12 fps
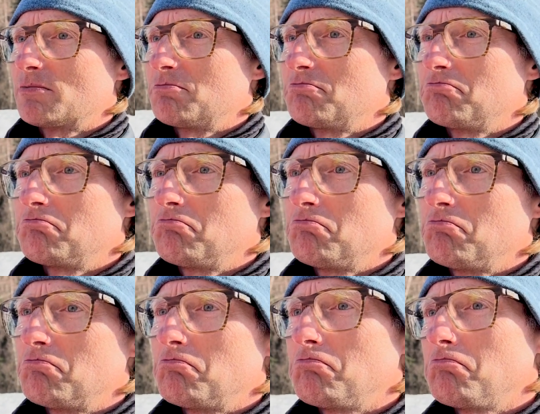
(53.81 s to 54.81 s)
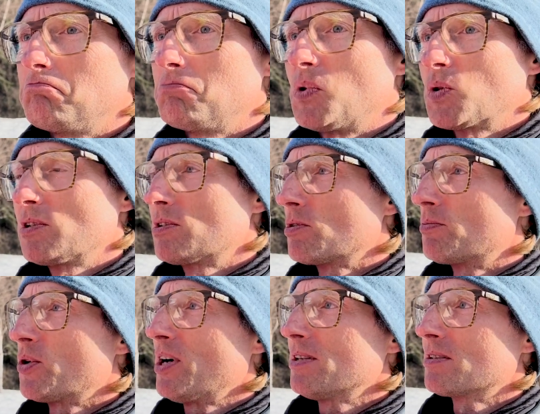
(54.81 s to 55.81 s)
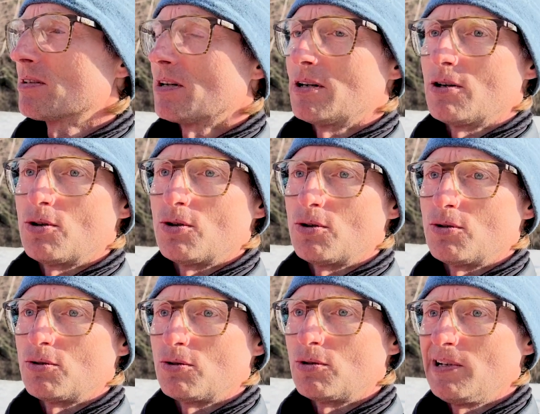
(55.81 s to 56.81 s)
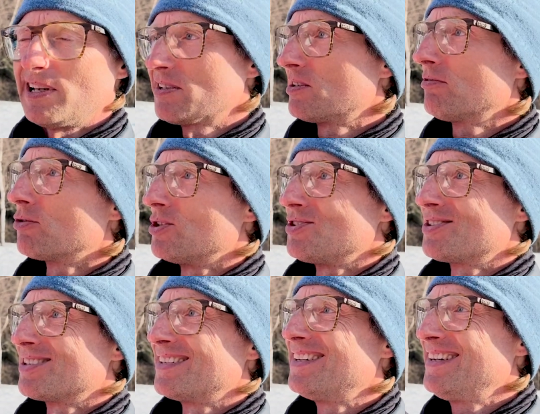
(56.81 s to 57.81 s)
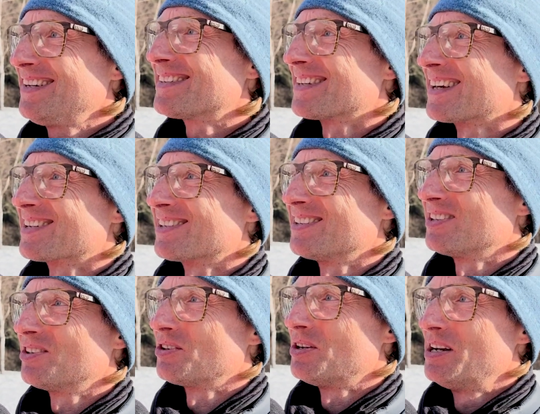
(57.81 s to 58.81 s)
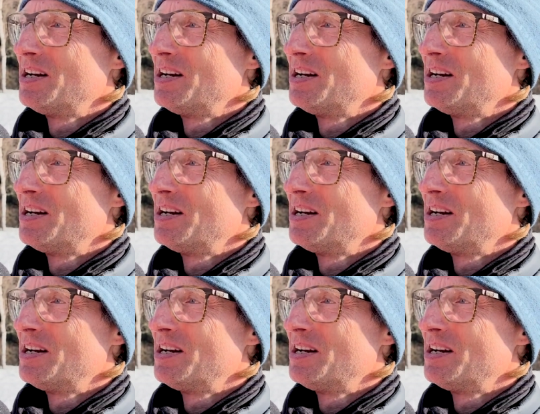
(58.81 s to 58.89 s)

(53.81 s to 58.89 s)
mostly surprised how less difference it is actually. You know,